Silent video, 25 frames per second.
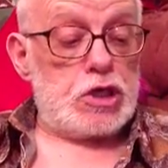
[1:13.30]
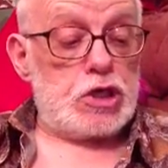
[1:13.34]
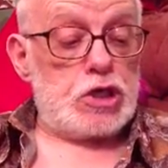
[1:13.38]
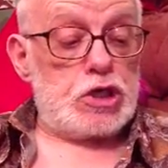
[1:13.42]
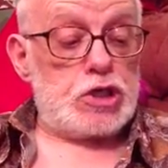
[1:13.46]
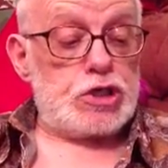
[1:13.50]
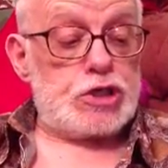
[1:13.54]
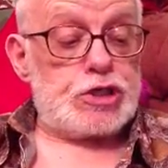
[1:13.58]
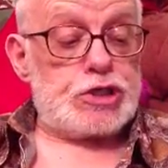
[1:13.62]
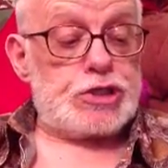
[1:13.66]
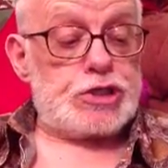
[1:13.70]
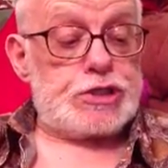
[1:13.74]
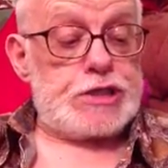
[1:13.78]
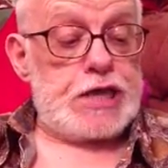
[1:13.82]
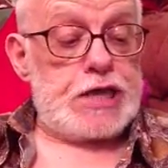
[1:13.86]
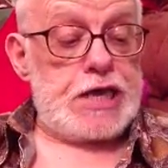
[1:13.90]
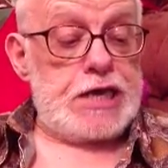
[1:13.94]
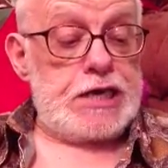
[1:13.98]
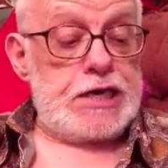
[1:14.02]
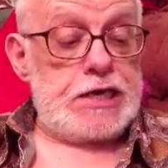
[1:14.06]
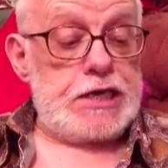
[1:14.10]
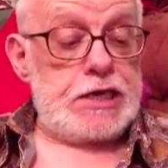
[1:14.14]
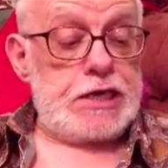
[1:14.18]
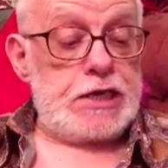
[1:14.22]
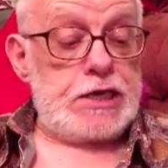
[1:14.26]

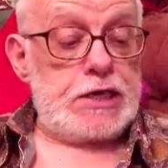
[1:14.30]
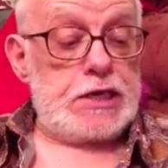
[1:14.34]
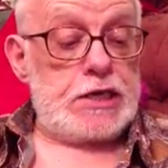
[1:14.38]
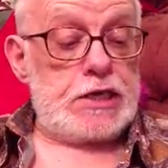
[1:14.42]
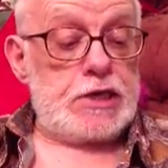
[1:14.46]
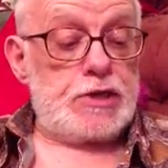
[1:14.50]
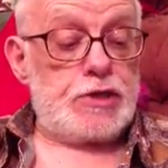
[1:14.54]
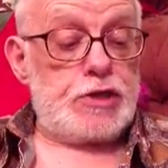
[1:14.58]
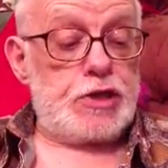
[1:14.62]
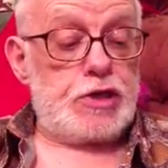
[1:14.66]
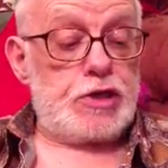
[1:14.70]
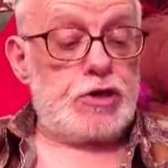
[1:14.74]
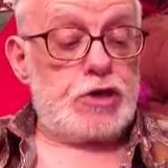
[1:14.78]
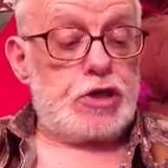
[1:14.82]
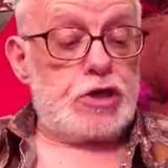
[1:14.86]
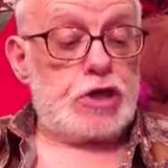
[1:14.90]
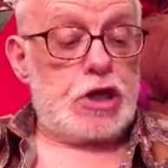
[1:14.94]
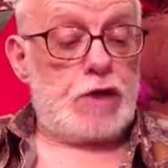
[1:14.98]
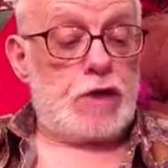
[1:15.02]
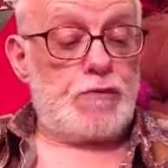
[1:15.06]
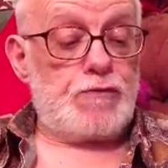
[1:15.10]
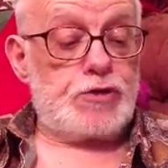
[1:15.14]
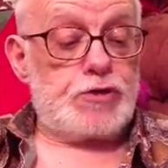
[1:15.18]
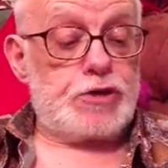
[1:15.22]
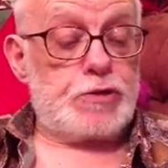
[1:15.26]
staining the
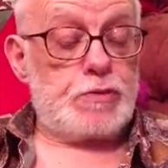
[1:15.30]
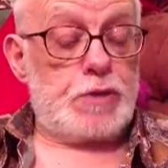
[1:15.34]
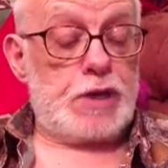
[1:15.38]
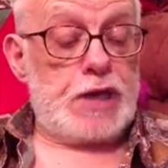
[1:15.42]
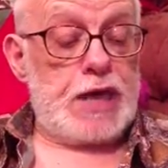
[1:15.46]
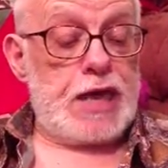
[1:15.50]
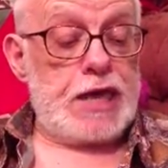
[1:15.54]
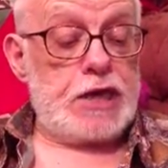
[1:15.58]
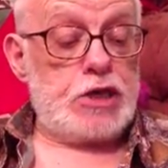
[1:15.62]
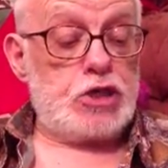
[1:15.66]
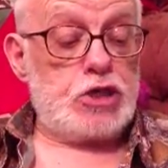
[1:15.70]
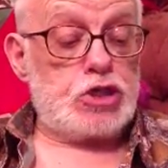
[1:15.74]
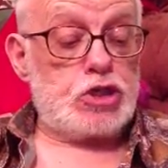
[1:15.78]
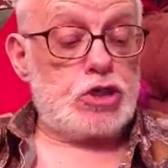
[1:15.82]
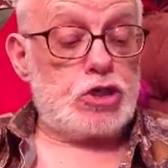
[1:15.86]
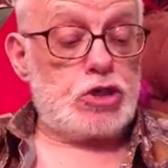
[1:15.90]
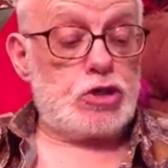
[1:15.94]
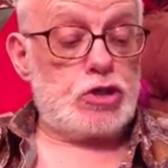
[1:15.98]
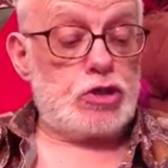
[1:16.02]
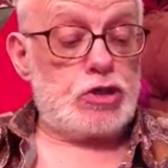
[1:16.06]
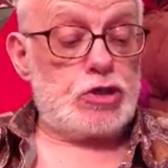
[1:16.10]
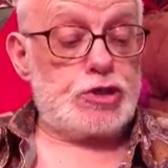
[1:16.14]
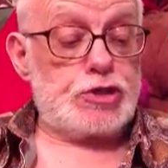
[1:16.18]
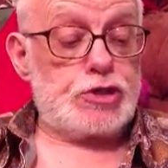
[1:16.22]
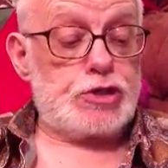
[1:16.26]
uncomfortable
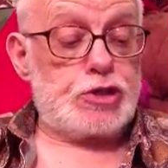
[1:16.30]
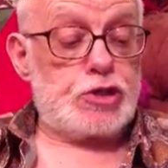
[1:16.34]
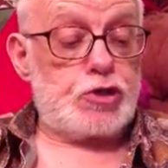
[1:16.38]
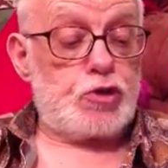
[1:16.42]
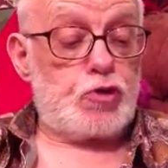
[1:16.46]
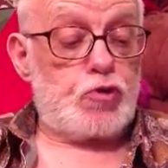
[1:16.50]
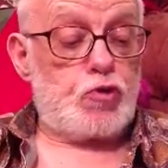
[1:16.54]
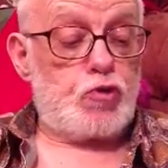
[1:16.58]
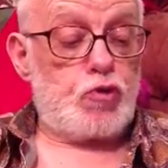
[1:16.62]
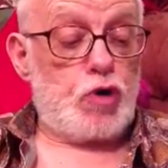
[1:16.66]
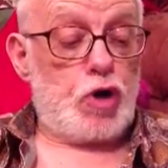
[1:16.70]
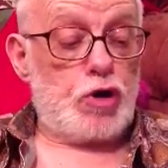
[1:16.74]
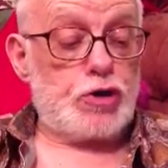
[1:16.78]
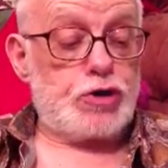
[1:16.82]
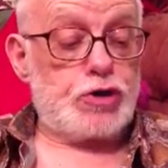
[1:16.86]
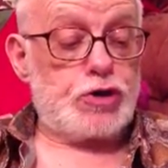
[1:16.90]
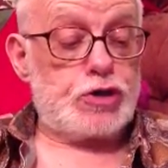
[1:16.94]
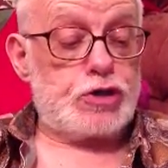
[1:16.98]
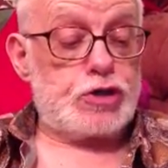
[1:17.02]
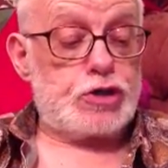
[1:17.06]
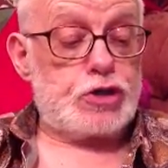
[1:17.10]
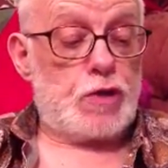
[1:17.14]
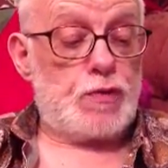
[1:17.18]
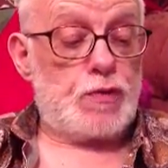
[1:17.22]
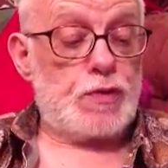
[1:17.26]
angels that rot
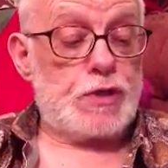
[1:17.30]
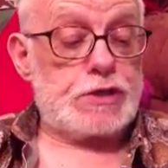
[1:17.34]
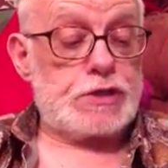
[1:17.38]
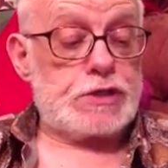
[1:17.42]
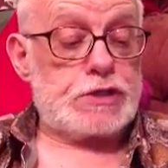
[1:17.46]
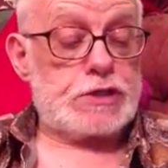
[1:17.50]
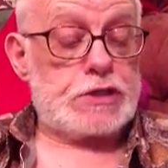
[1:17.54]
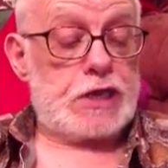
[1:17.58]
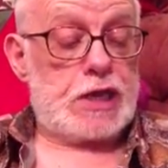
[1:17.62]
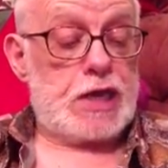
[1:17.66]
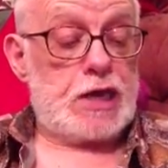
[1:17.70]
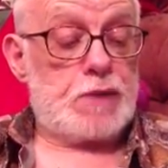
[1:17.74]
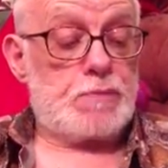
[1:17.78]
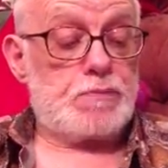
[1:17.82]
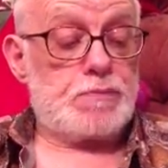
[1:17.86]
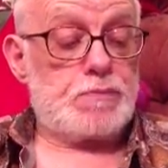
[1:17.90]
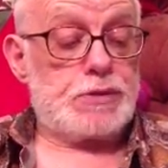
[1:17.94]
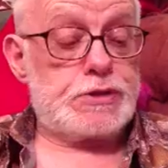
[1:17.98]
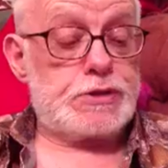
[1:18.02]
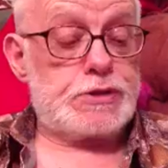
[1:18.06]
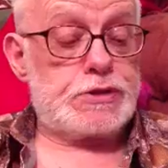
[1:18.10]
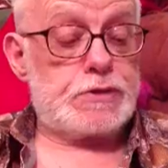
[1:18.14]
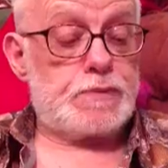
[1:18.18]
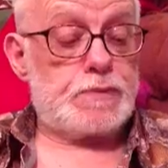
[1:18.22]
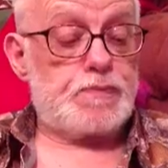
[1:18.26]
on the
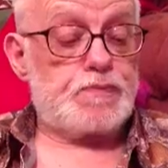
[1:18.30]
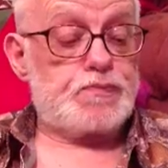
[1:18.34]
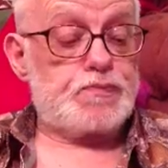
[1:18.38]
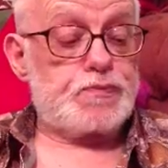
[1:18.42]
slabs.